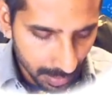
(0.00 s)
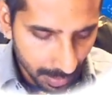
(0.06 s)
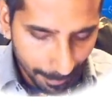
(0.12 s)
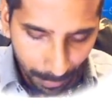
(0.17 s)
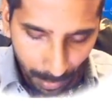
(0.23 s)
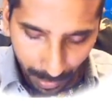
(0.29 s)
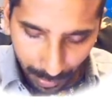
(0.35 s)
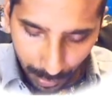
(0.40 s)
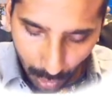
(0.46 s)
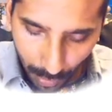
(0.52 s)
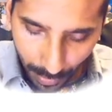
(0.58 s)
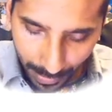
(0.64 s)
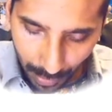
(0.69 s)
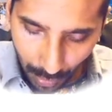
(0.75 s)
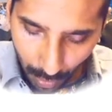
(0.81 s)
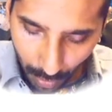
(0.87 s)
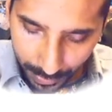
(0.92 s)
but
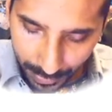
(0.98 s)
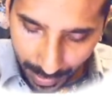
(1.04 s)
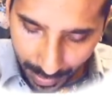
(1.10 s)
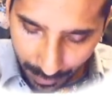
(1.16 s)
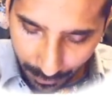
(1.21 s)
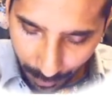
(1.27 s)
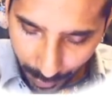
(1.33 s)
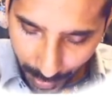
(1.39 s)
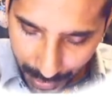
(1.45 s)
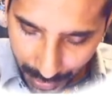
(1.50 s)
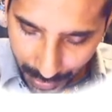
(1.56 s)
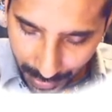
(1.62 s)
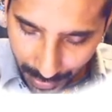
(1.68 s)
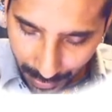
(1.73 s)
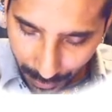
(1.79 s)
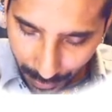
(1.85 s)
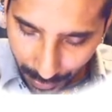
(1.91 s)
logging all that information
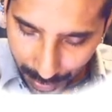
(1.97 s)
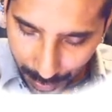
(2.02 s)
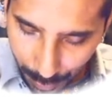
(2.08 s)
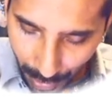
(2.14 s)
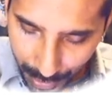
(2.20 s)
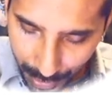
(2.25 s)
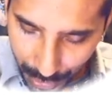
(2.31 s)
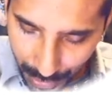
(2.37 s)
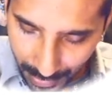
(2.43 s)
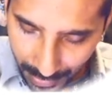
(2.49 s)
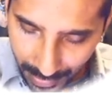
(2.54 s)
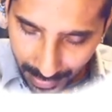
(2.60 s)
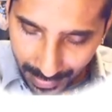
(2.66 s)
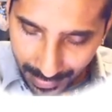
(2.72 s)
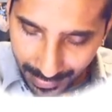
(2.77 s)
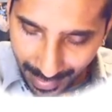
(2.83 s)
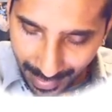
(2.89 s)
into a spreadsheet
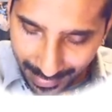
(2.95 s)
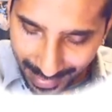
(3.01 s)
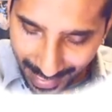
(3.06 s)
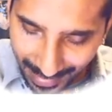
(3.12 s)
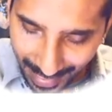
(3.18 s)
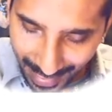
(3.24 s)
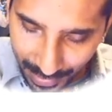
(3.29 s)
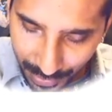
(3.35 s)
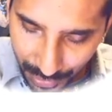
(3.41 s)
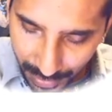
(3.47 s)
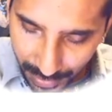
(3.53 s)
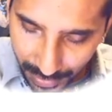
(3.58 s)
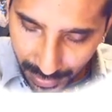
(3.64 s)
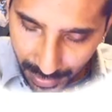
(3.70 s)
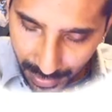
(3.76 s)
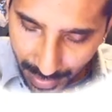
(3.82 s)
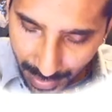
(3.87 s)
can take ages.